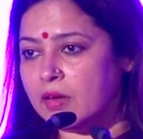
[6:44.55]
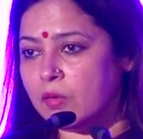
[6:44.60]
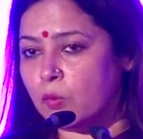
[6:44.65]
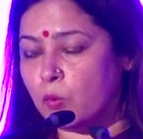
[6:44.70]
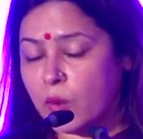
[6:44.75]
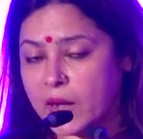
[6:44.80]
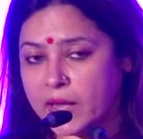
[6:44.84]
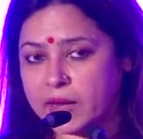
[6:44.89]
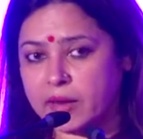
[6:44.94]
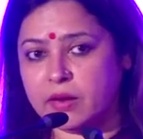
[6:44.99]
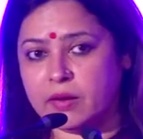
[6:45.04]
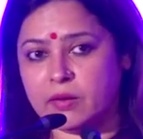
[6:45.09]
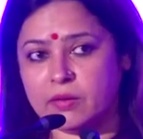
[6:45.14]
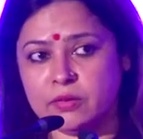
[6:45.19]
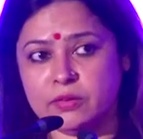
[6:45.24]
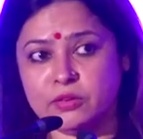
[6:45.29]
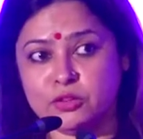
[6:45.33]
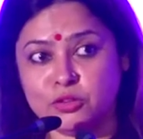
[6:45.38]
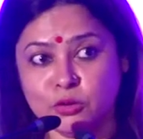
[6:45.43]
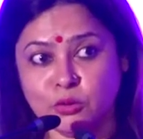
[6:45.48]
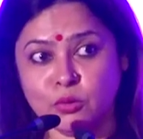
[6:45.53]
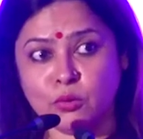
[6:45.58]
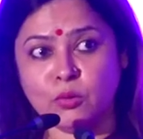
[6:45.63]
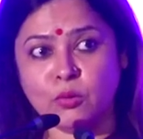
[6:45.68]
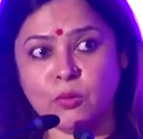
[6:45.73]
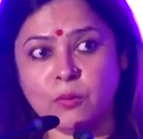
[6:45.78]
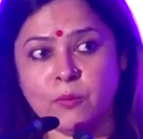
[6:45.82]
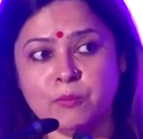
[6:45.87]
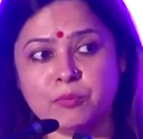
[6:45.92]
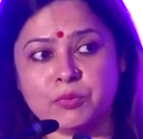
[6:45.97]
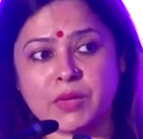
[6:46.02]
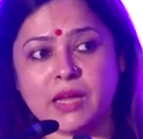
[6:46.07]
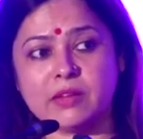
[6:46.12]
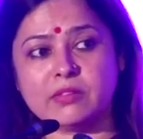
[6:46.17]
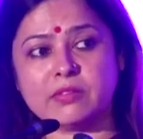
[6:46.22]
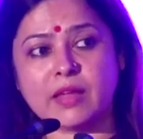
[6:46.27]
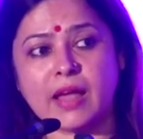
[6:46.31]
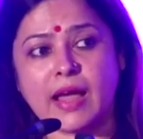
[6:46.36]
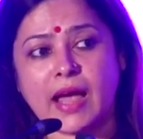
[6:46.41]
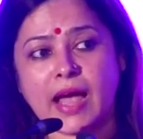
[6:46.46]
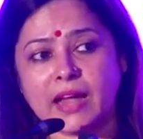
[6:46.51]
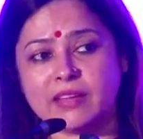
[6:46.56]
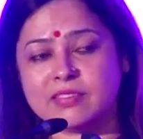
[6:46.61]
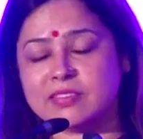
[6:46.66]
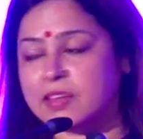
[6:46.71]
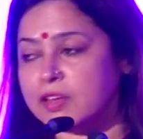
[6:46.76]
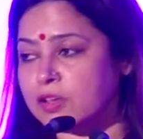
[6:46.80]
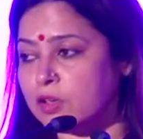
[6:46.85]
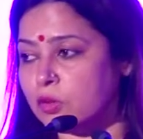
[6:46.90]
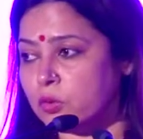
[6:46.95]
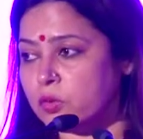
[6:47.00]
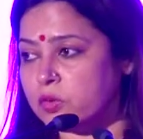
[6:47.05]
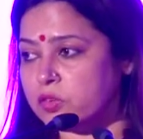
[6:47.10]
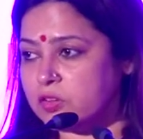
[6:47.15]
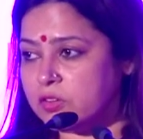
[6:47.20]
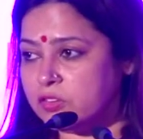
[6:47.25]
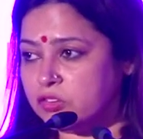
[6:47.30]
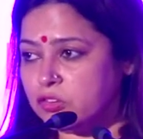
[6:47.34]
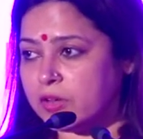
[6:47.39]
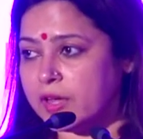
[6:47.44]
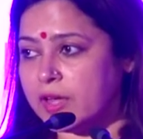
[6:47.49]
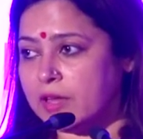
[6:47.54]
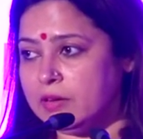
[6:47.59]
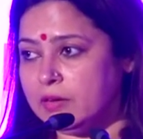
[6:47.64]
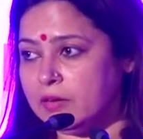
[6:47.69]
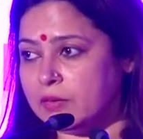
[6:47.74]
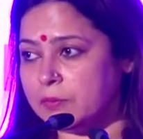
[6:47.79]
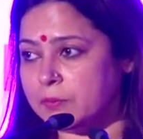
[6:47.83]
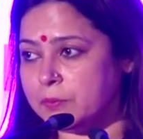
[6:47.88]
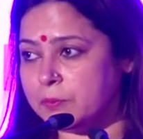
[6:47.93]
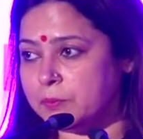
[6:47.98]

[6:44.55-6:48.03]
One. Two, it's a high security jail